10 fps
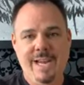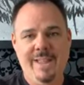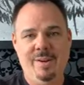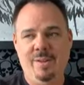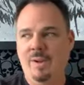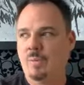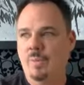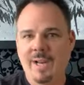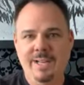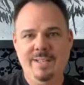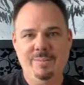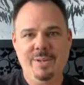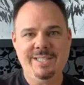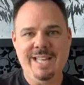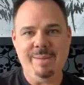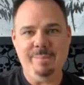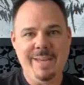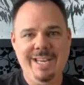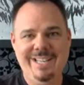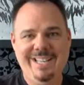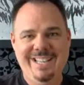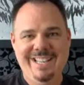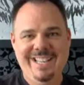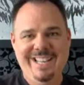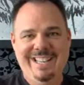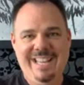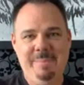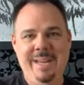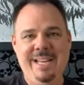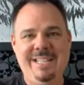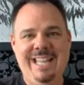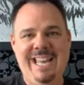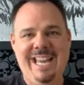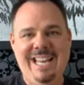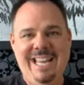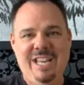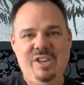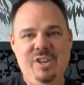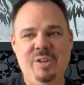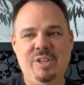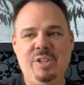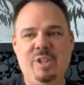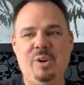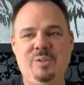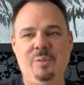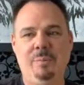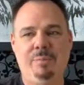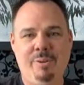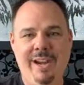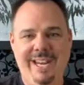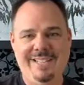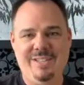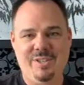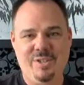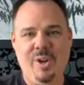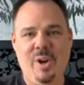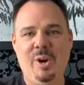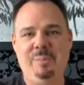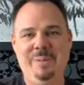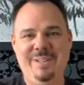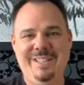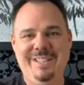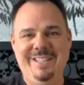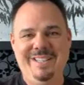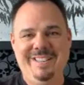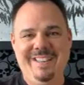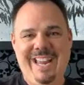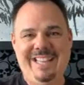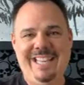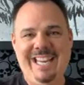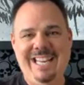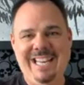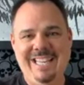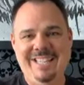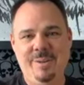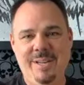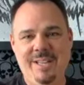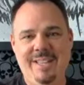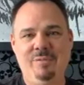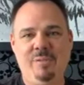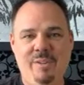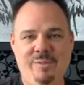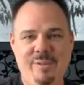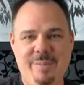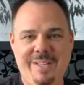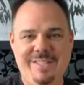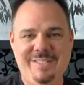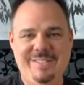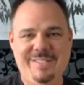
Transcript: And yeah. They're like, what does that mean? That means that you just learn to embrace the storm and lean into it, then run from it.